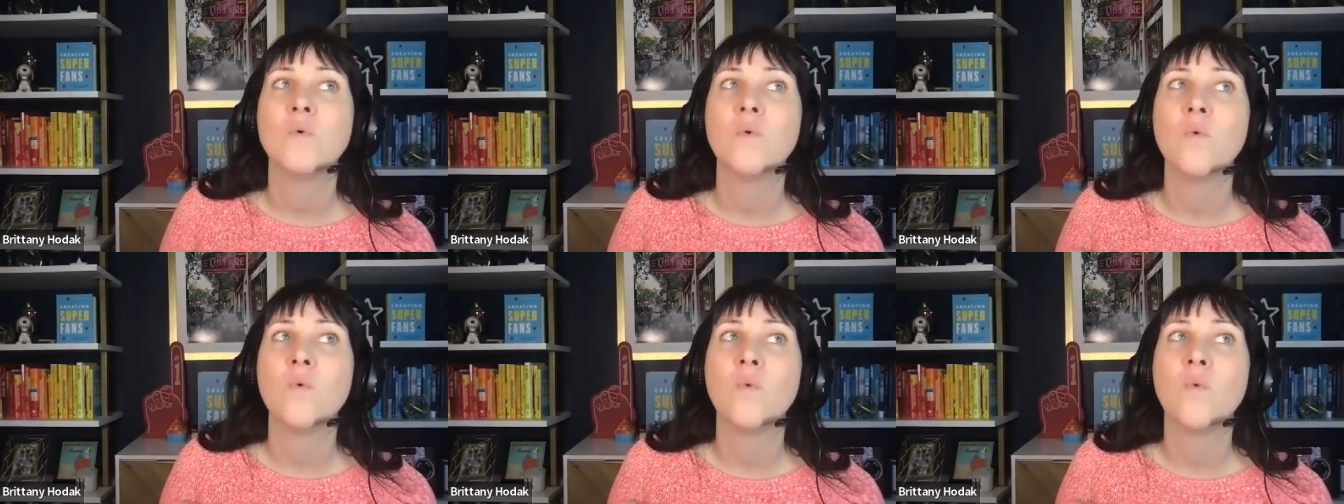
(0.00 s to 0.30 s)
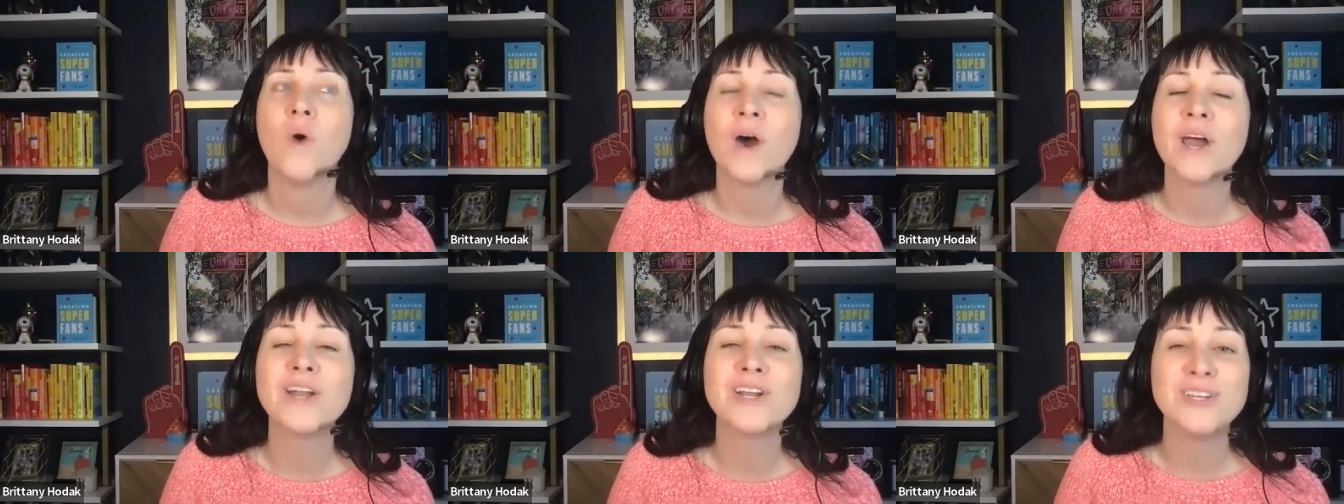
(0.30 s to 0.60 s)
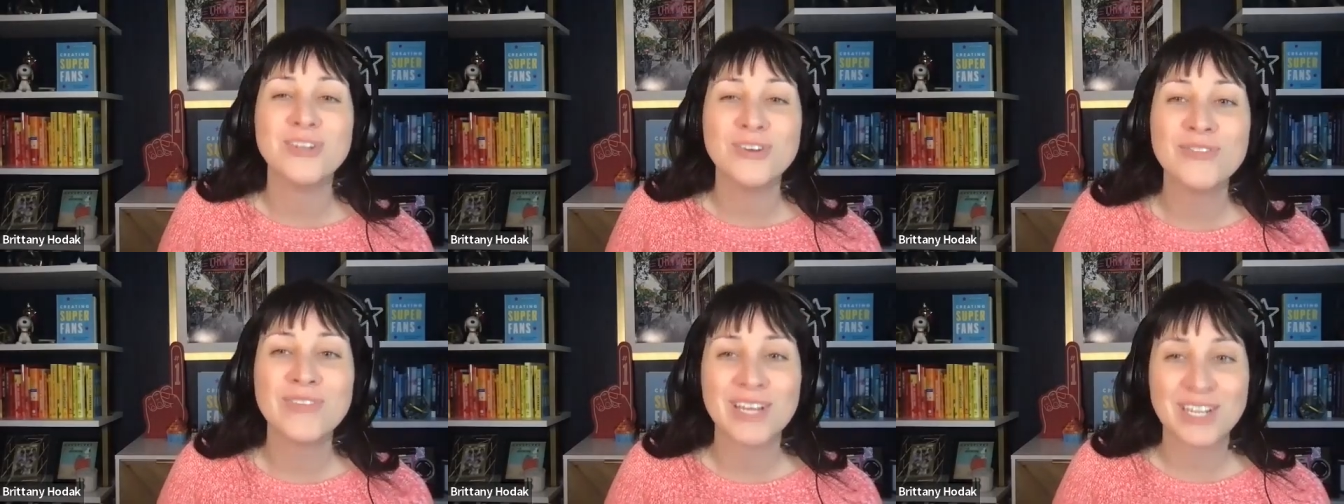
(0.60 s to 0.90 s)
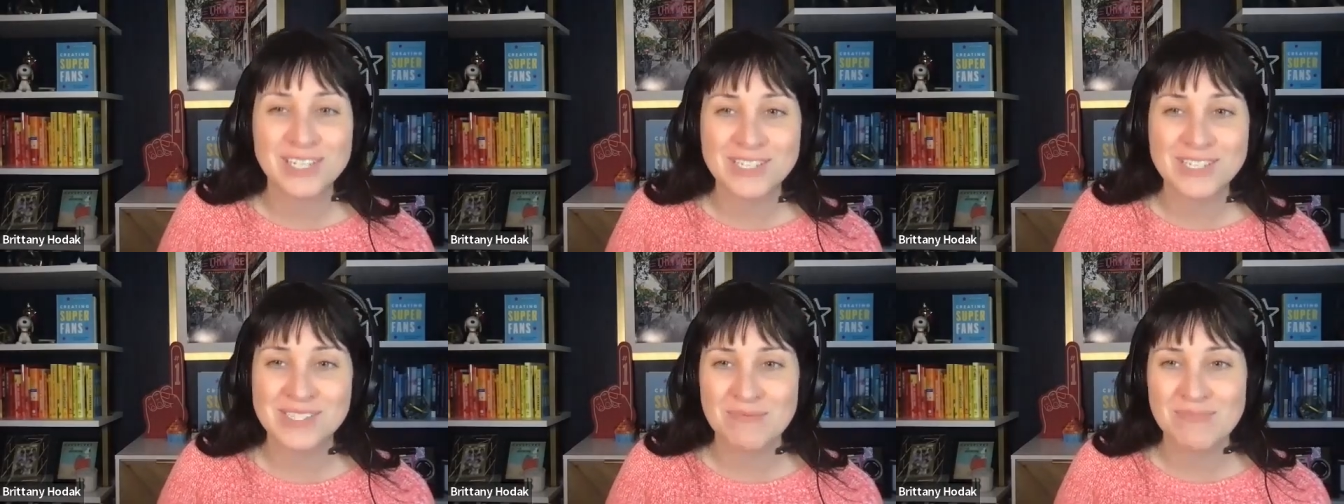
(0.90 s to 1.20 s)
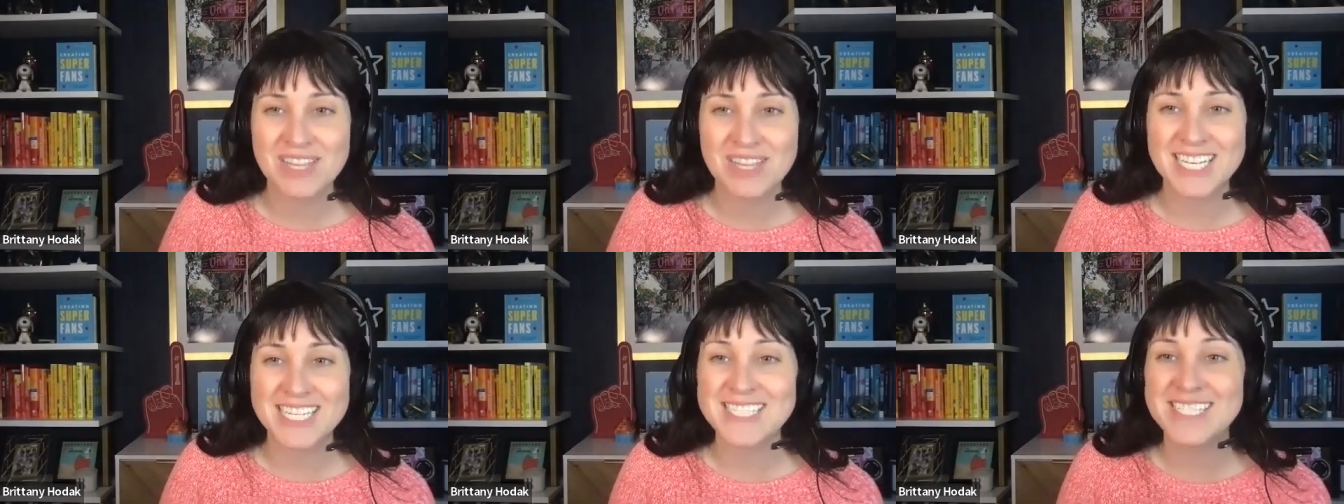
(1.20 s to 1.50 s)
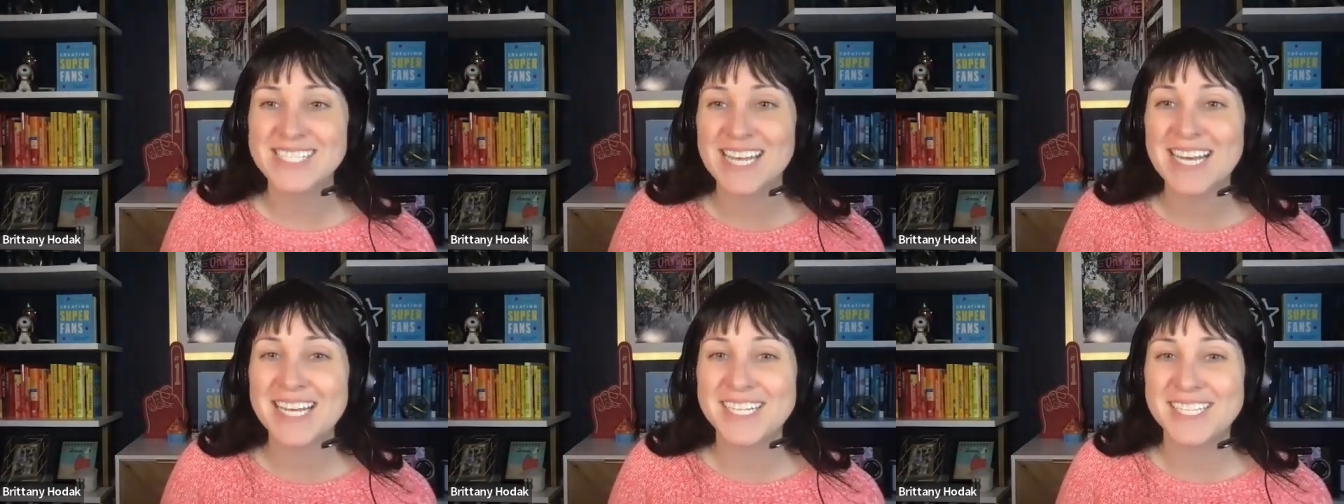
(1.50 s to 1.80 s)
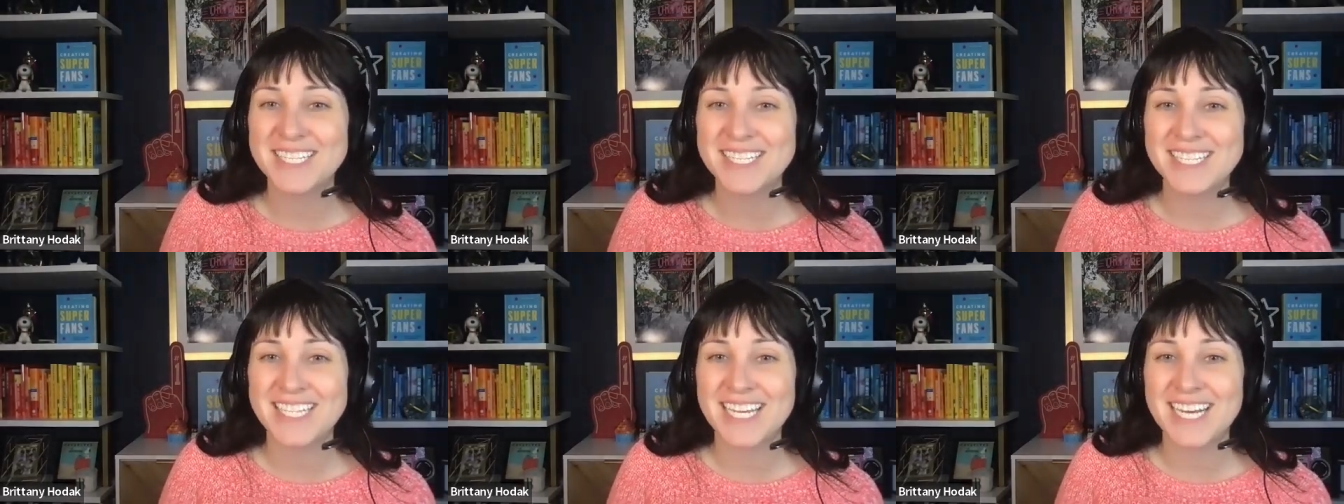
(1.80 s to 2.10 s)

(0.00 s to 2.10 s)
what do you think are some things that